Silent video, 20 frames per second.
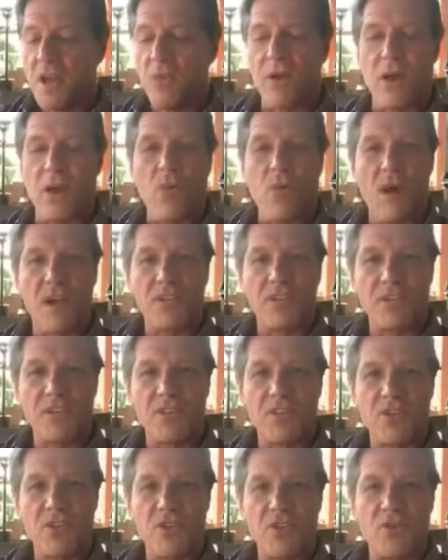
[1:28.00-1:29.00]
What I want you
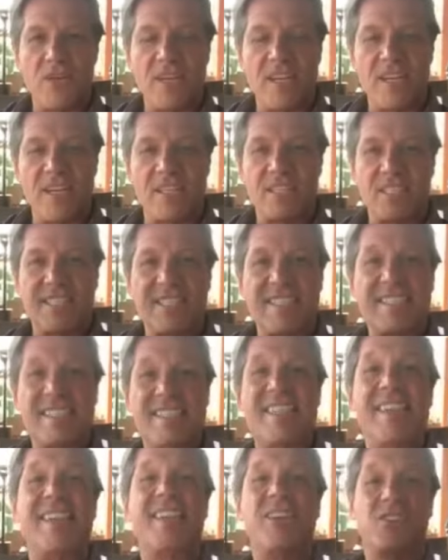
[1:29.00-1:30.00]
to do is
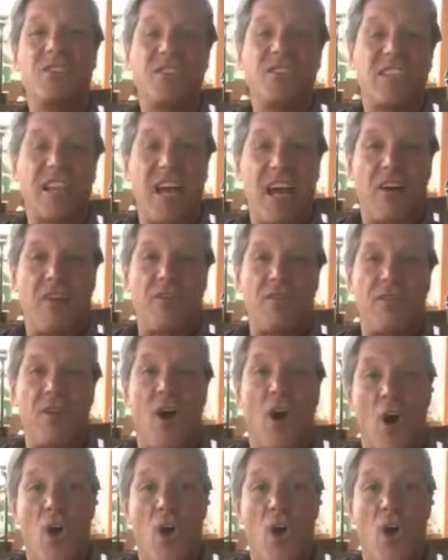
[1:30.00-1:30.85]
see yourself